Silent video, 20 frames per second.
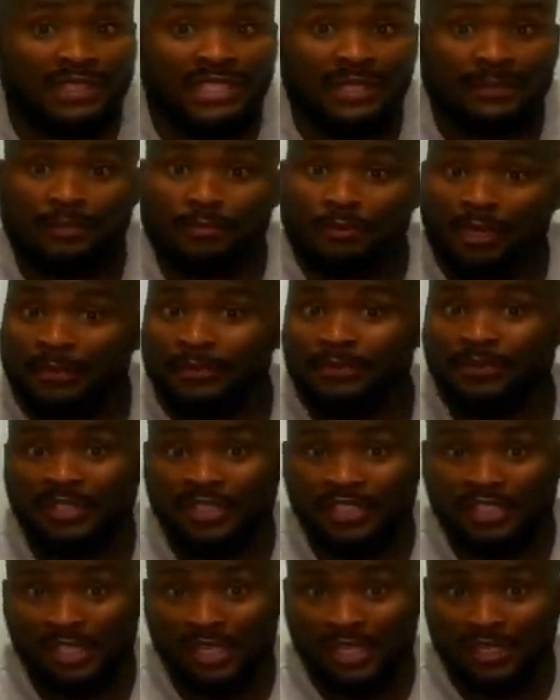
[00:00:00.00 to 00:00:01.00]
subscribed to
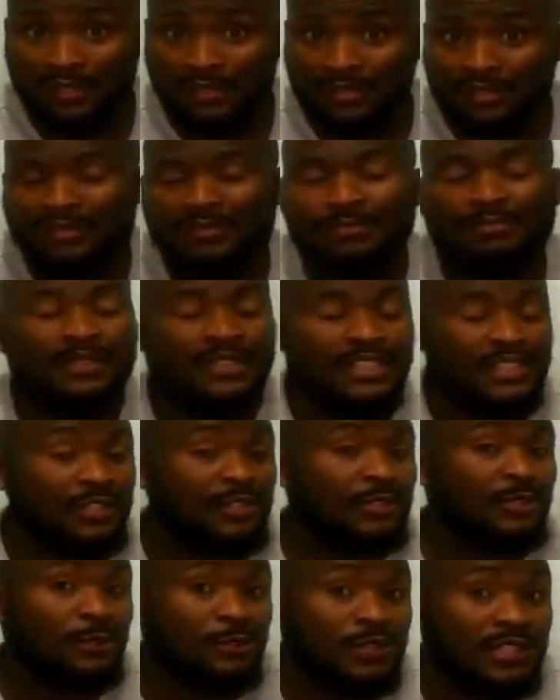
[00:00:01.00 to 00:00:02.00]
this channel, please
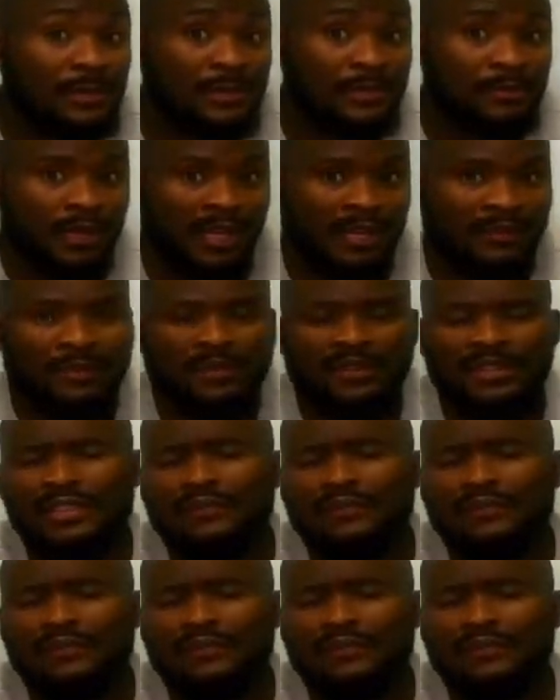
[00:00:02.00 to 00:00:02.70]
do subscribe.